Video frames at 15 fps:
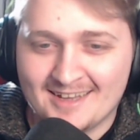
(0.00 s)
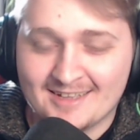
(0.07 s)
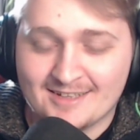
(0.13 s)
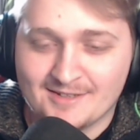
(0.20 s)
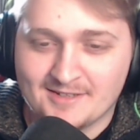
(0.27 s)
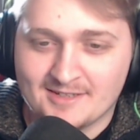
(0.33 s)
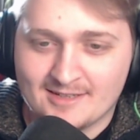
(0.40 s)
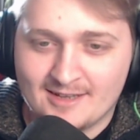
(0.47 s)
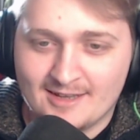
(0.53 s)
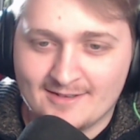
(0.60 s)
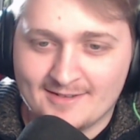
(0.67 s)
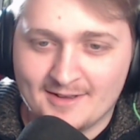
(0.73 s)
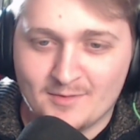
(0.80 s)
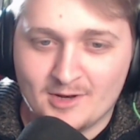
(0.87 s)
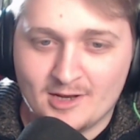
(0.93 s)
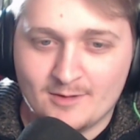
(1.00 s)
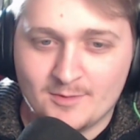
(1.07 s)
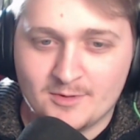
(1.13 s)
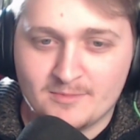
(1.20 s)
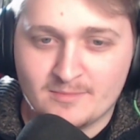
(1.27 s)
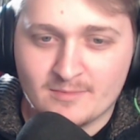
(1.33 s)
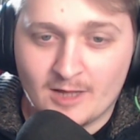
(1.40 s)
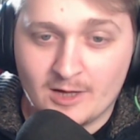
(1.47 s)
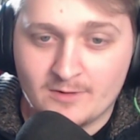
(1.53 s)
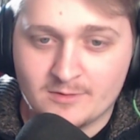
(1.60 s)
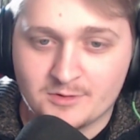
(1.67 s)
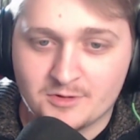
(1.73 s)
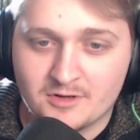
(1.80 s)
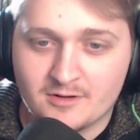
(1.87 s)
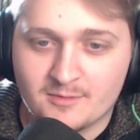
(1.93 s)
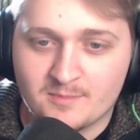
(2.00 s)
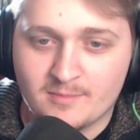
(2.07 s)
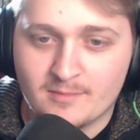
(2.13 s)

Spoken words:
Yeah, because Eminem and Elton John are